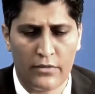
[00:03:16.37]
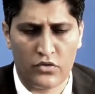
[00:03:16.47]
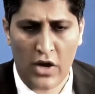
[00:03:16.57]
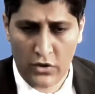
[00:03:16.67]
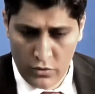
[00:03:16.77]

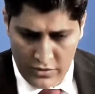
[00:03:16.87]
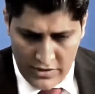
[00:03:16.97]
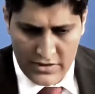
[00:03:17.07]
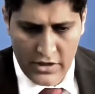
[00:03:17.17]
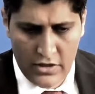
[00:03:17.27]
trying to
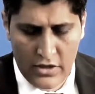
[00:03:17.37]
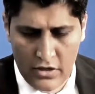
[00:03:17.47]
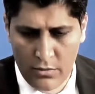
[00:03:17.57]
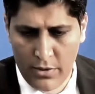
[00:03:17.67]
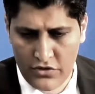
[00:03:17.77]
this year, the
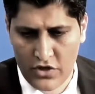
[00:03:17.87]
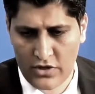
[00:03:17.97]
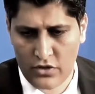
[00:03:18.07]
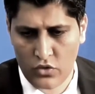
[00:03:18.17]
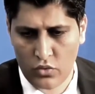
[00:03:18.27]
new
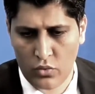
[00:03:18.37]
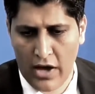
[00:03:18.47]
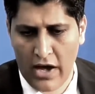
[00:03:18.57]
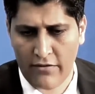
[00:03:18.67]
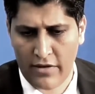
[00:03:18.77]
budget, to
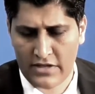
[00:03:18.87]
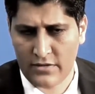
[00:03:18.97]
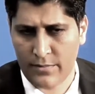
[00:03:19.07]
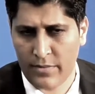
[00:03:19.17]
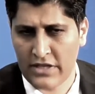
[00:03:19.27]
have
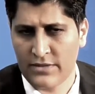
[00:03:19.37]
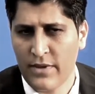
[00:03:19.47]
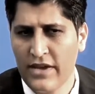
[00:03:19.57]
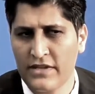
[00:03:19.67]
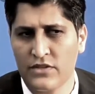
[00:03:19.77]
a
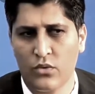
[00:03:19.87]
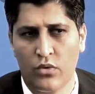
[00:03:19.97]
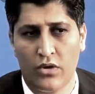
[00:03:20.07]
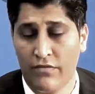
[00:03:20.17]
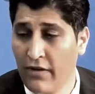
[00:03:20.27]
space
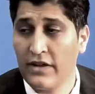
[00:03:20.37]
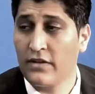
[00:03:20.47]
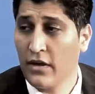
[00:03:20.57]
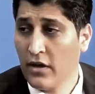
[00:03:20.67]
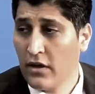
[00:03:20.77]
or a
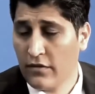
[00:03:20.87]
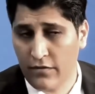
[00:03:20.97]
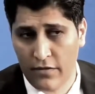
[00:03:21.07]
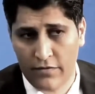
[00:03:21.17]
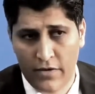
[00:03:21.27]
fund
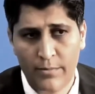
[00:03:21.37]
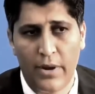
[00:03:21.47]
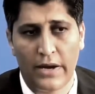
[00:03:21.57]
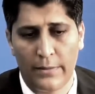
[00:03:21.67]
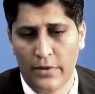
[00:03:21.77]
from
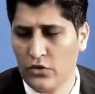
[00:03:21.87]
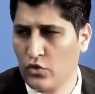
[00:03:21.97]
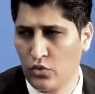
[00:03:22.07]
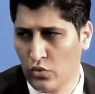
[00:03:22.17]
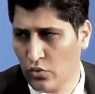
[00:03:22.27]
Parliament
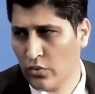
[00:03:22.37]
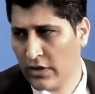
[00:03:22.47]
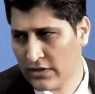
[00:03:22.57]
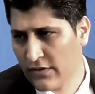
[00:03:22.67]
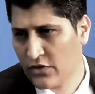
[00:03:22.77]
to
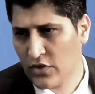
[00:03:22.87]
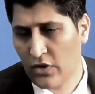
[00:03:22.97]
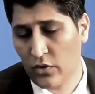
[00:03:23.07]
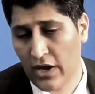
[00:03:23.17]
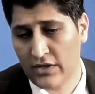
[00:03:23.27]
civil
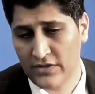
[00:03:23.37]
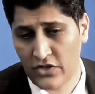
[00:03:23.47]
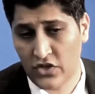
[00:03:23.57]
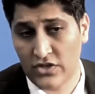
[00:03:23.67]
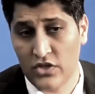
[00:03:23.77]
society
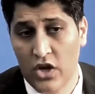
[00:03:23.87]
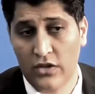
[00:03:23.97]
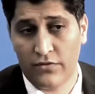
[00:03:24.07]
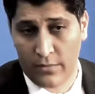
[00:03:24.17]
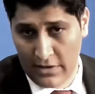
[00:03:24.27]
organizations,
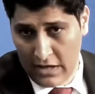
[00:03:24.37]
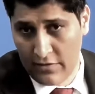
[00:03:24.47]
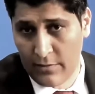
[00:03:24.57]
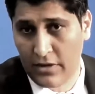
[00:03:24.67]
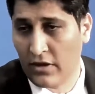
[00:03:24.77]
not from the
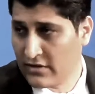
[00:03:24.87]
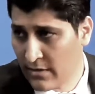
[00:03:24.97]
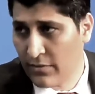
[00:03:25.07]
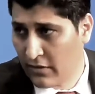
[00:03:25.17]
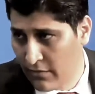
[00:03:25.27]
government,
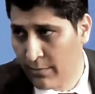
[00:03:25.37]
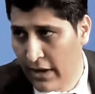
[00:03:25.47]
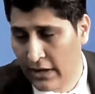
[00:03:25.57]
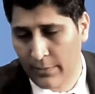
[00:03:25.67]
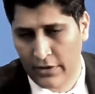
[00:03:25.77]
something from
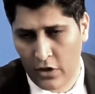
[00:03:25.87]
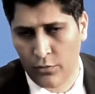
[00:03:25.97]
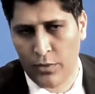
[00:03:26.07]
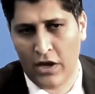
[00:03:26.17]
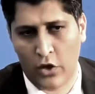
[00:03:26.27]
Parliament will
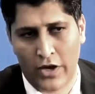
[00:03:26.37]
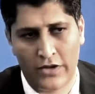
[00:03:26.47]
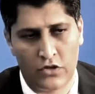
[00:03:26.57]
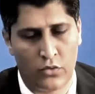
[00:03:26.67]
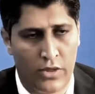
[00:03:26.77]
be
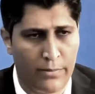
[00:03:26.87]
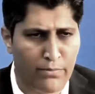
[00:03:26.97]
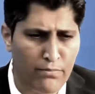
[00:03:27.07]
allocated to them.